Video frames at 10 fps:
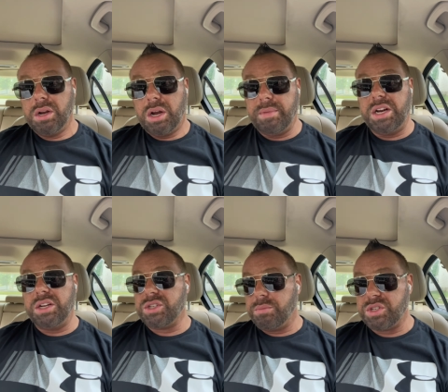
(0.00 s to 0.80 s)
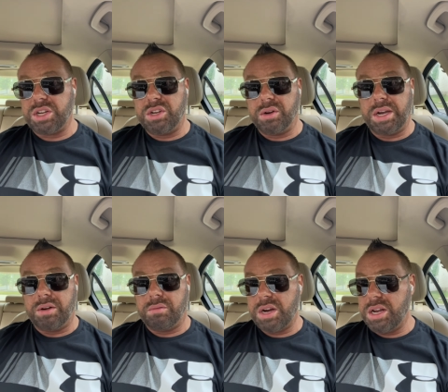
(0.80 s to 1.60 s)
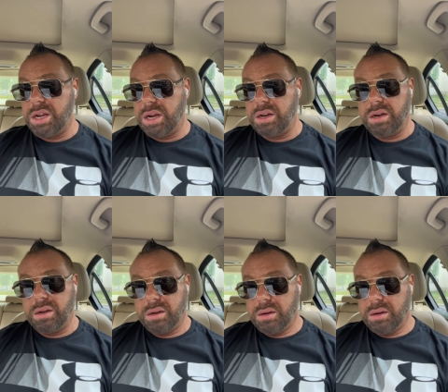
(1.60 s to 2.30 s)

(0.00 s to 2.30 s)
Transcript: I mean, it's almost like you're getting radiated.